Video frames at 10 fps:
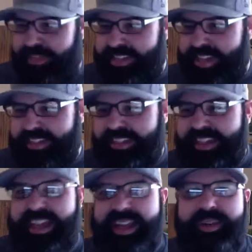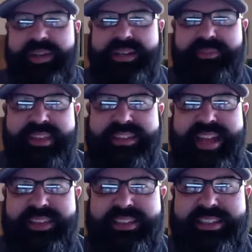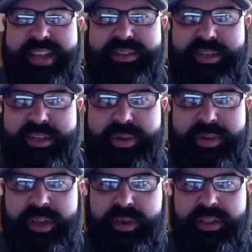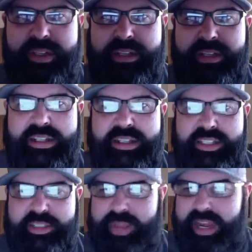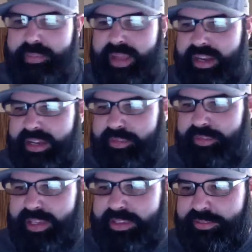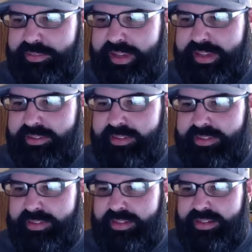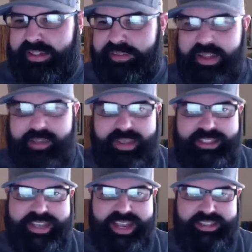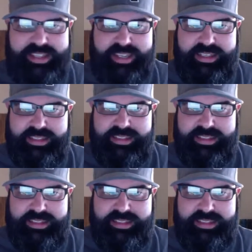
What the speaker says: this other link. I don't want to bust out this live stream. Okay, hold on. Spider-Man and His Amazing Friends, developed by Stan Lee.